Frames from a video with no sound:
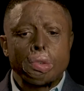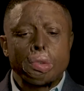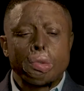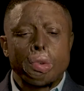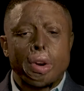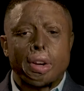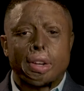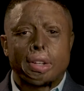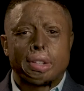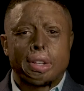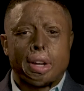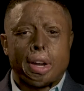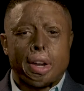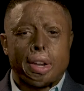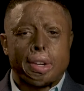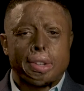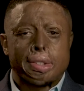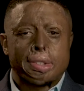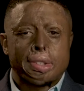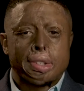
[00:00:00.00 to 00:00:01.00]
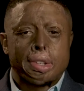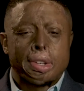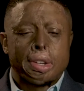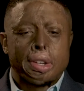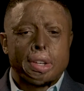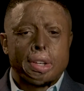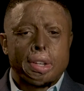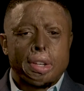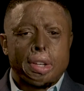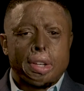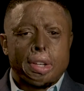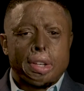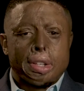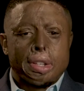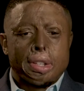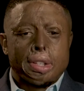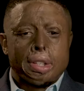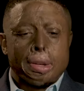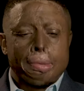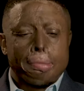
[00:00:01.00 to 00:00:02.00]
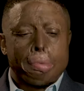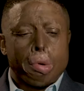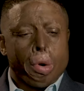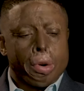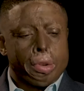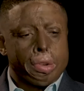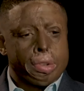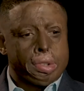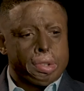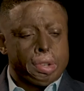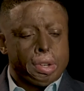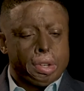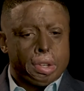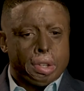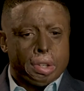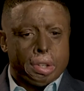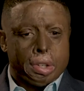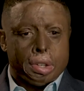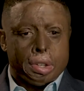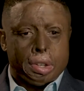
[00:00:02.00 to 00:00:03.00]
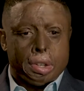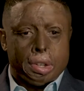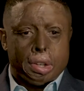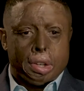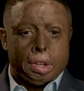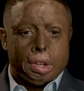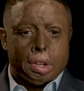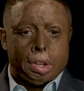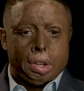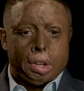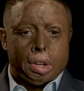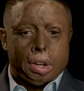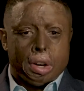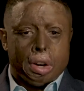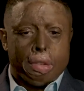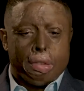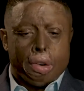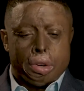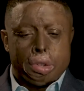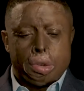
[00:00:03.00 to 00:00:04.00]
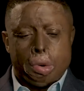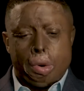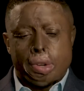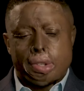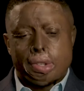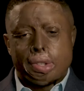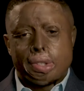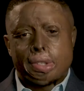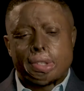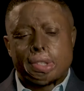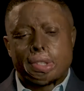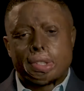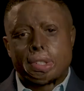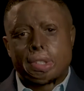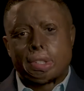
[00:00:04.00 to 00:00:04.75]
recognize the importance of our choices.